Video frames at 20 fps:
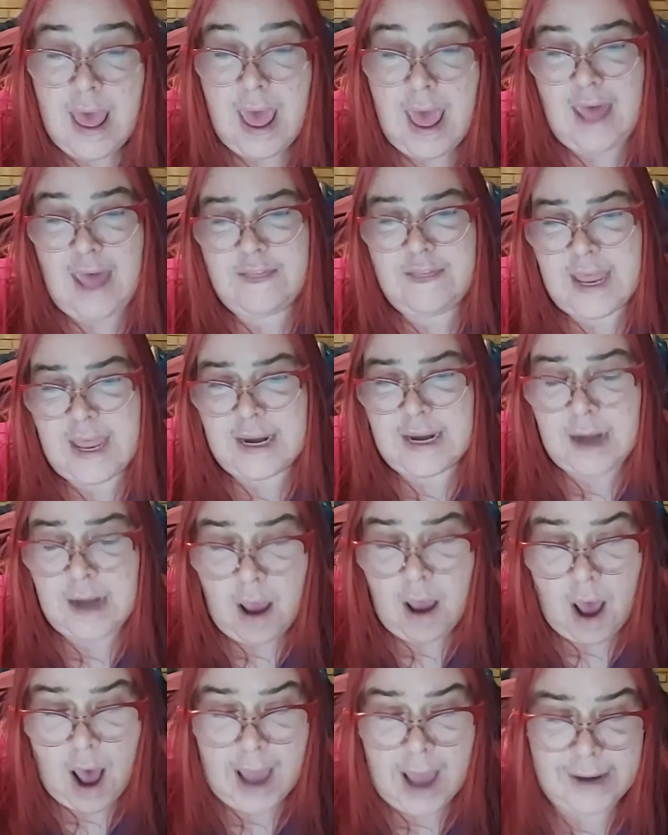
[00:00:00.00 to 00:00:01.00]
And then
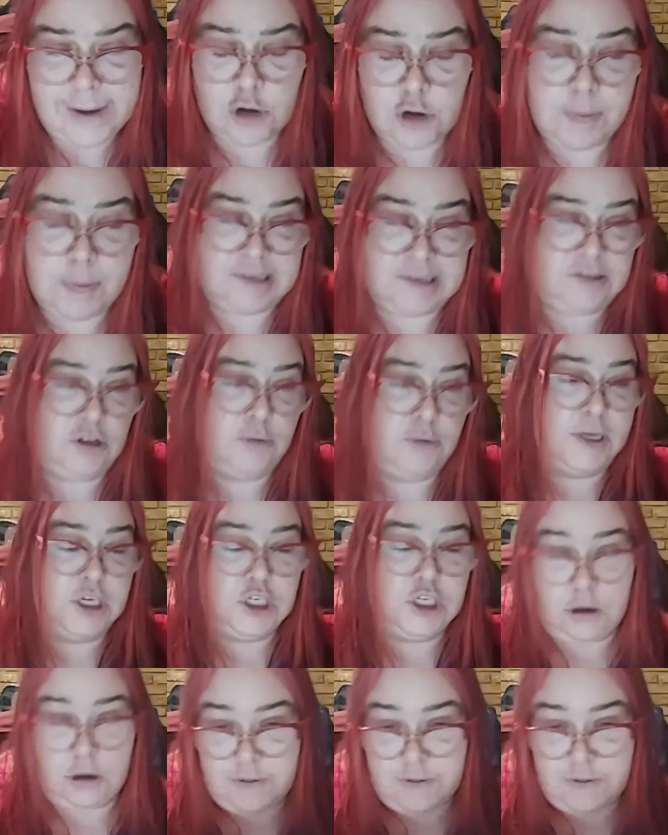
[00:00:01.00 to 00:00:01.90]
I don't know about so much, you know,